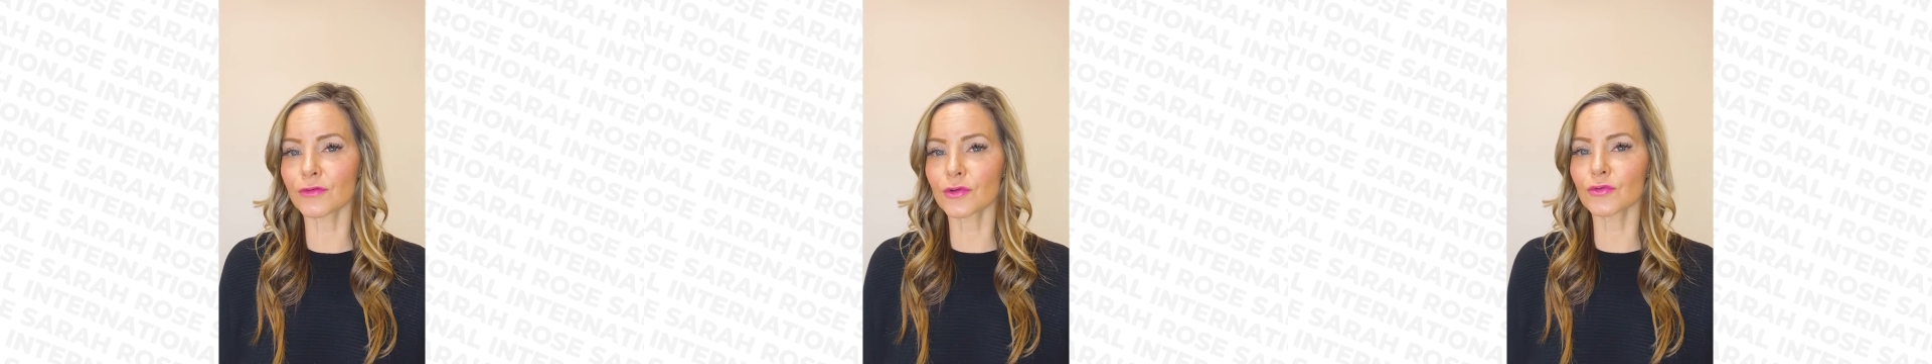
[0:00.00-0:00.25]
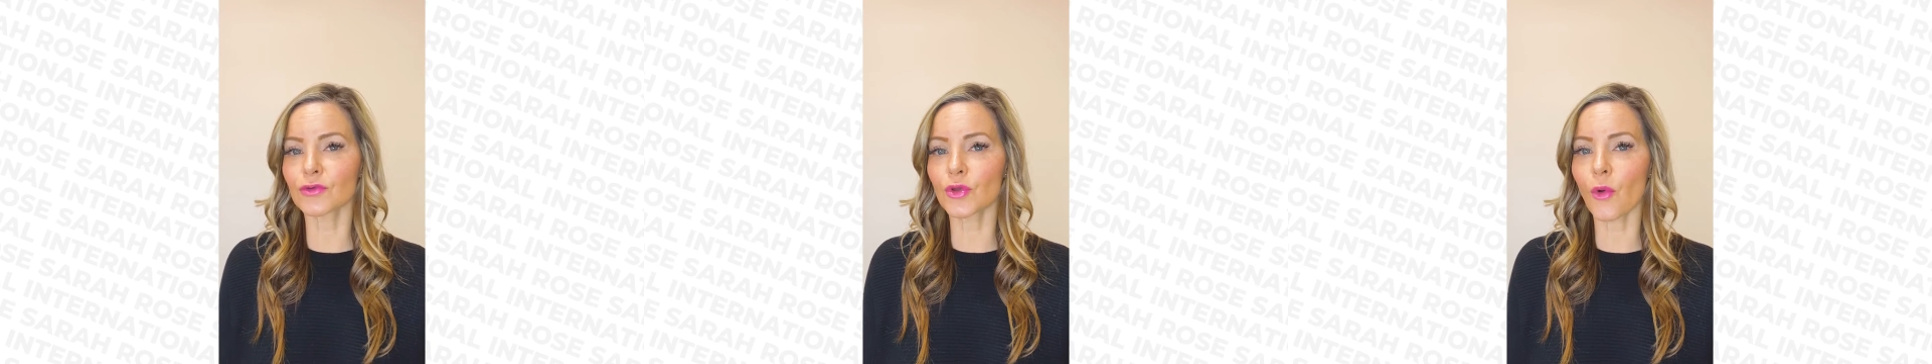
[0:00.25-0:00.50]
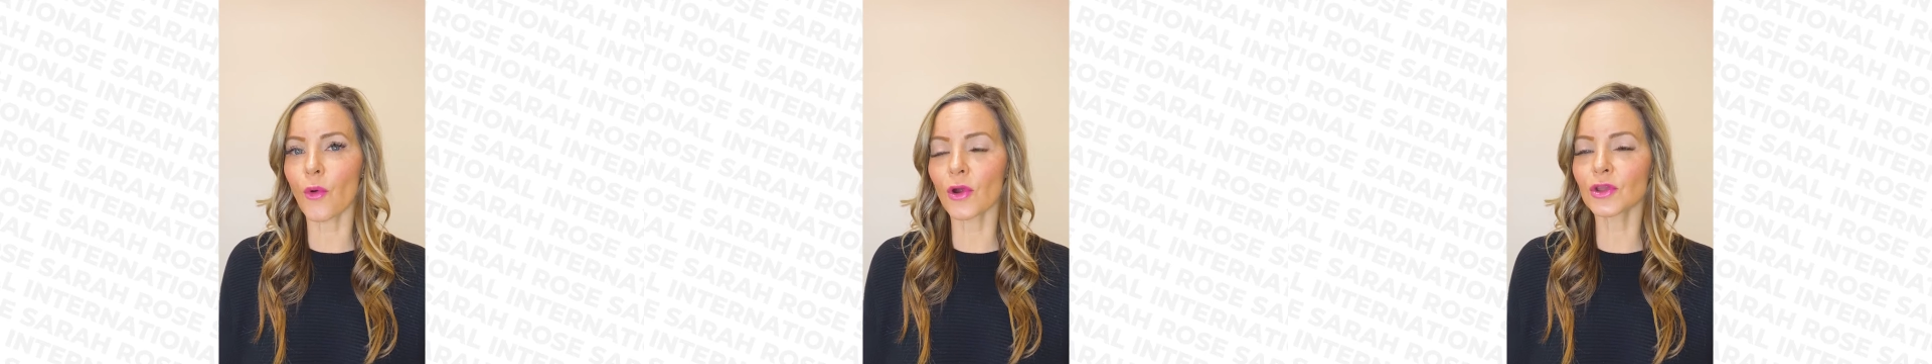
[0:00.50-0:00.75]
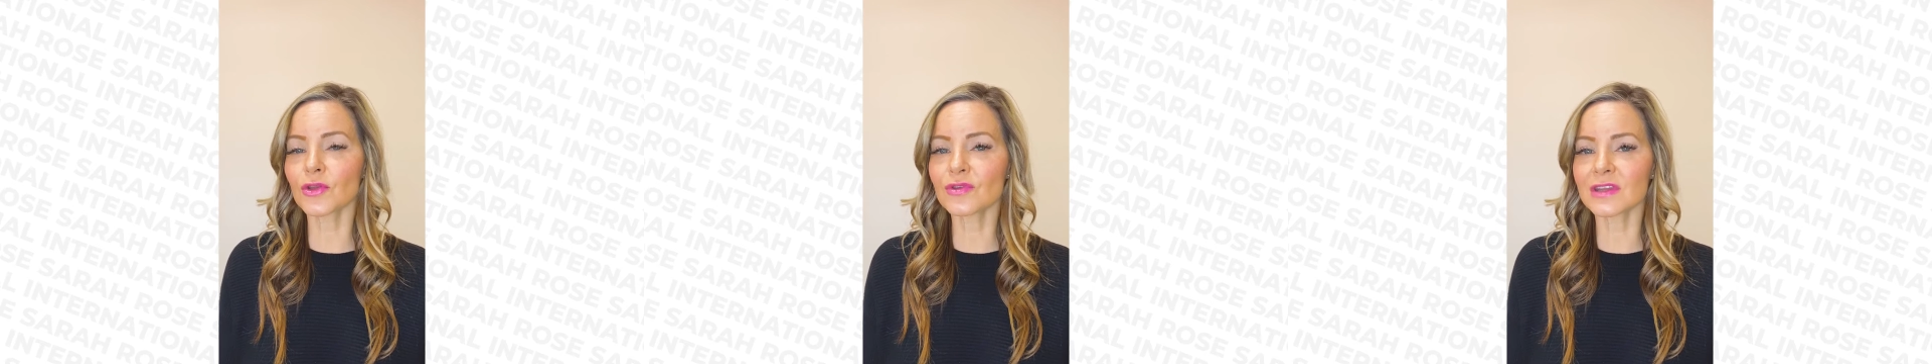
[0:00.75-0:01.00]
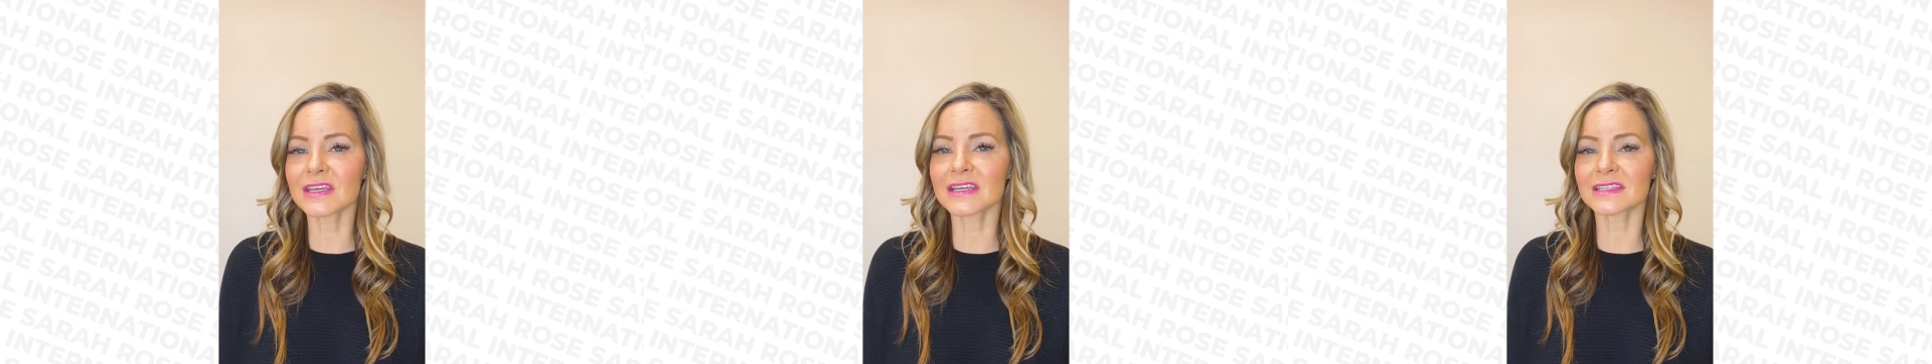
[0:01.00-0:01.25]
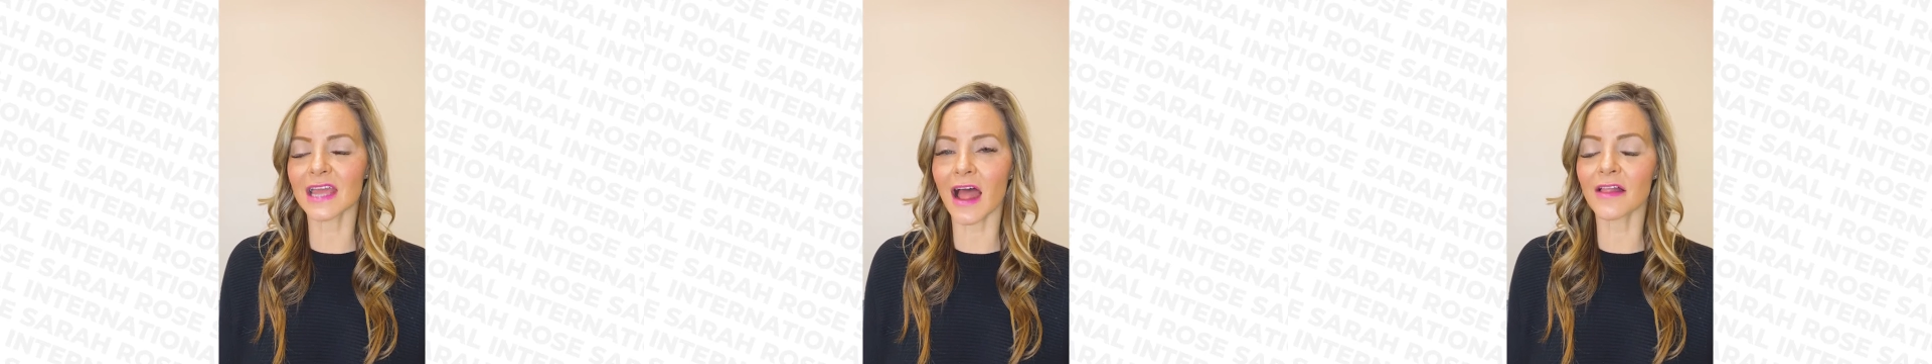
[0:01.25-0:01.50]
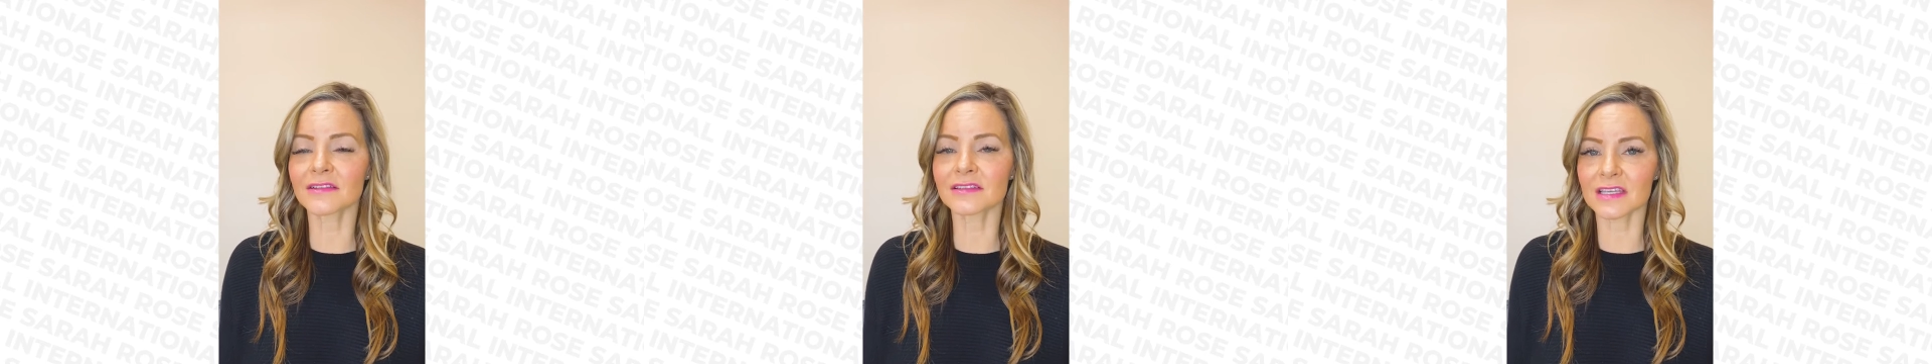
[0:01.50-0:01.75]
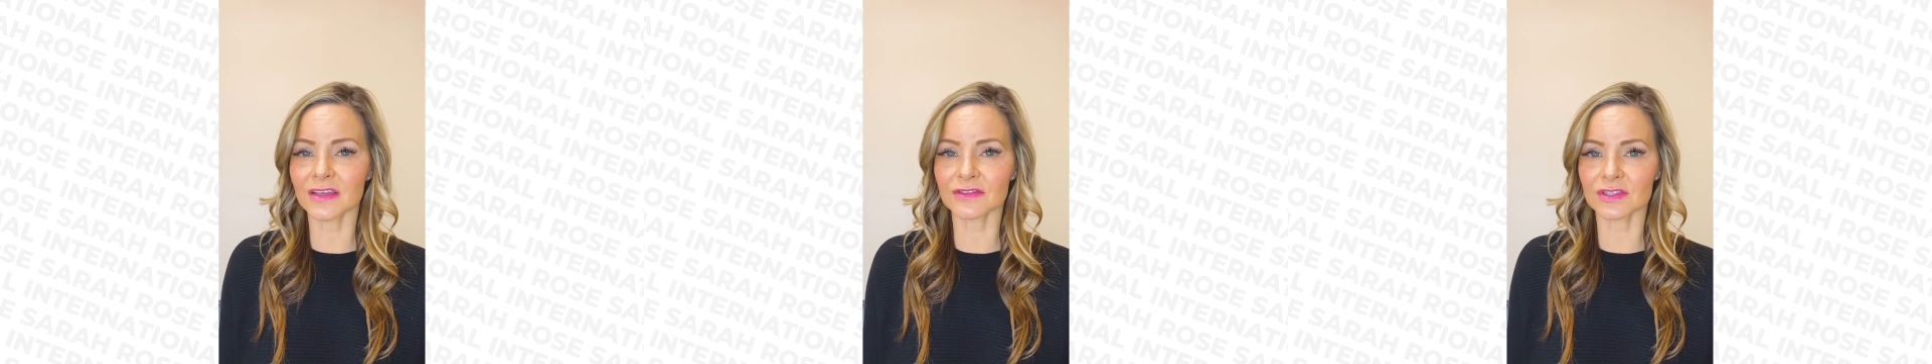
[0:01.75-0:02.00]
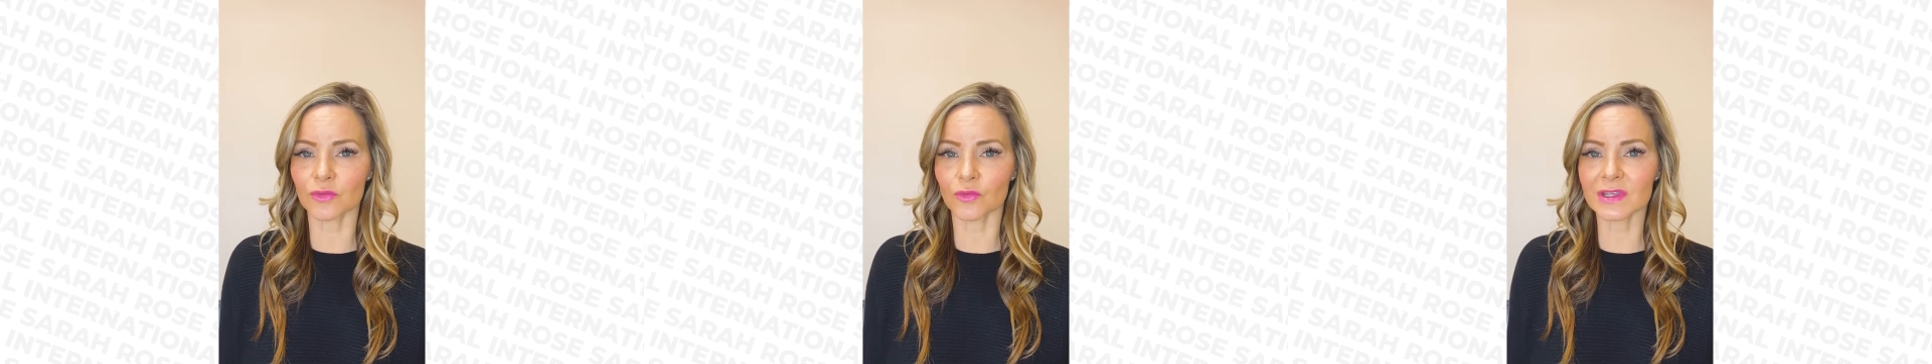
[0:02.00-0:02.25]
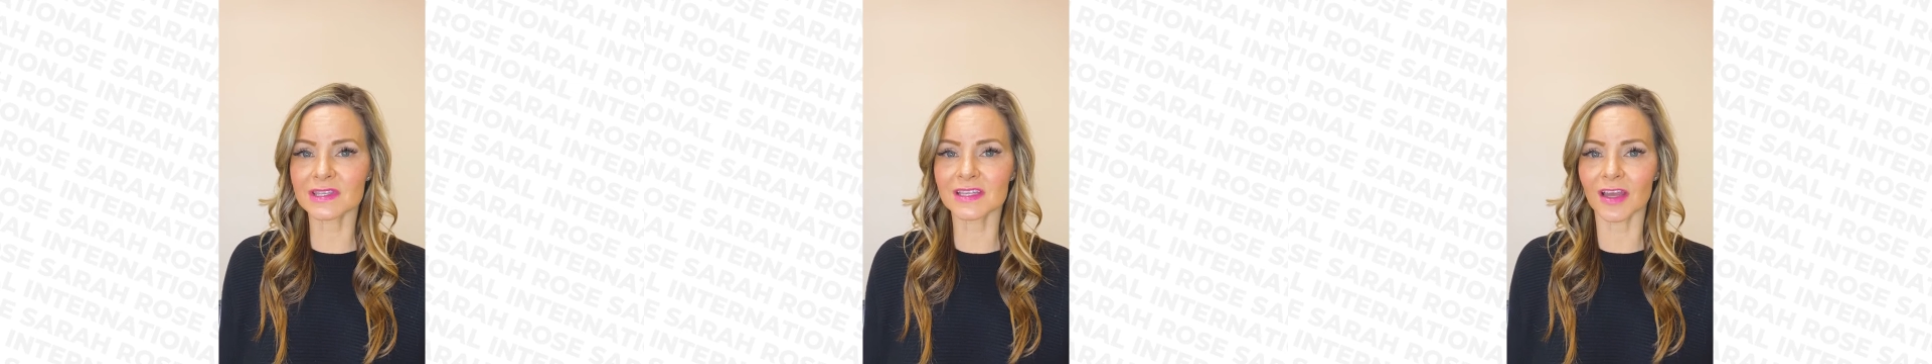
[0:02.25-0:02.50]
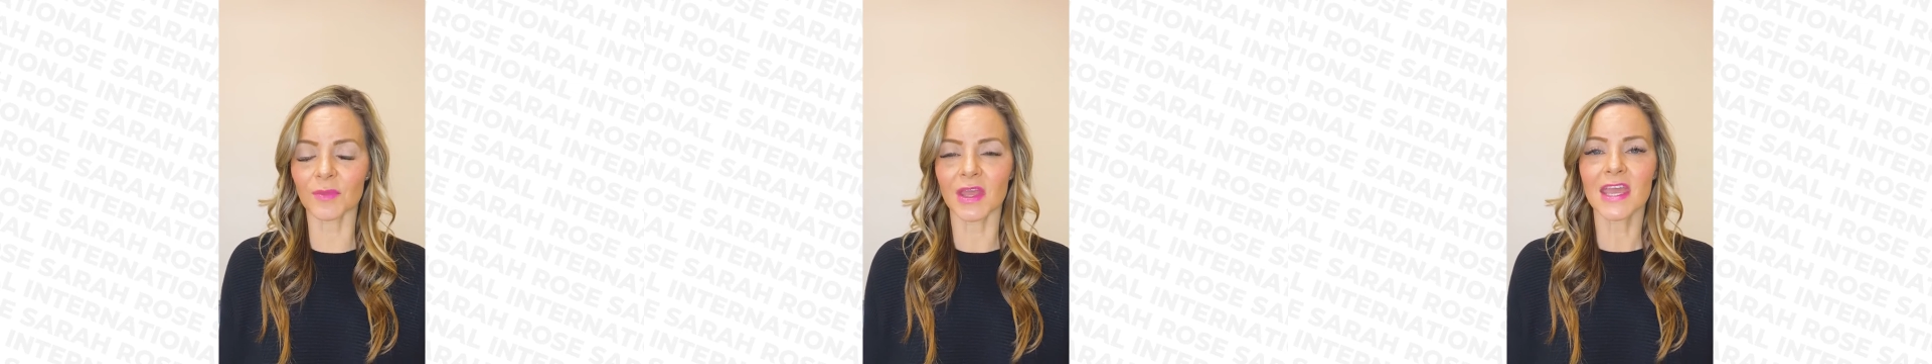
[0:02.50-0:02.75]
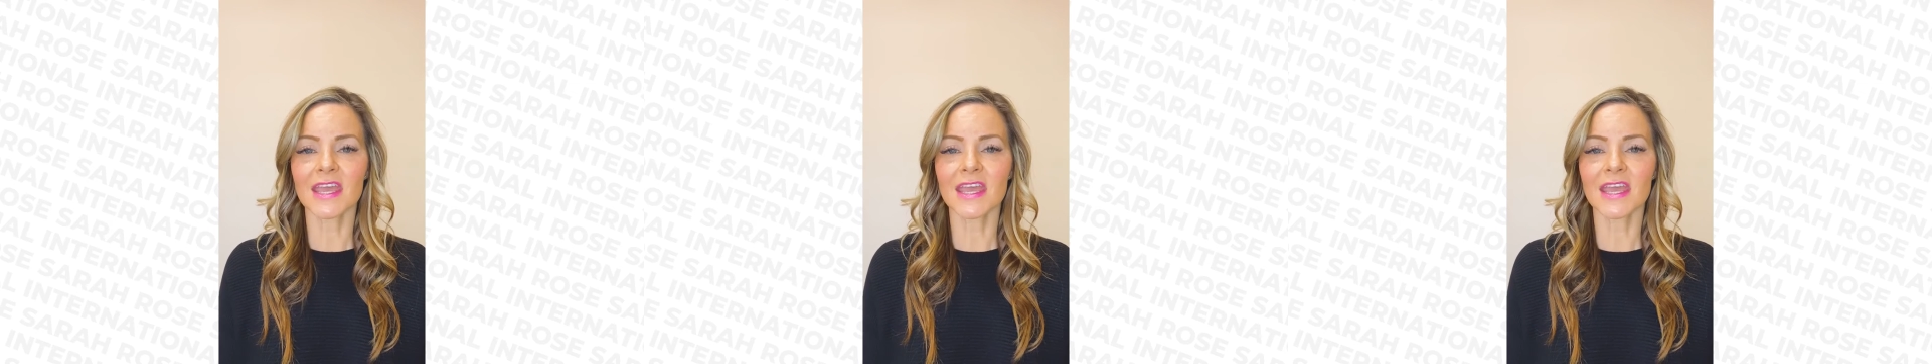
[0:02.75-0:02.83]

through your unique talents, gifts, and wisdom.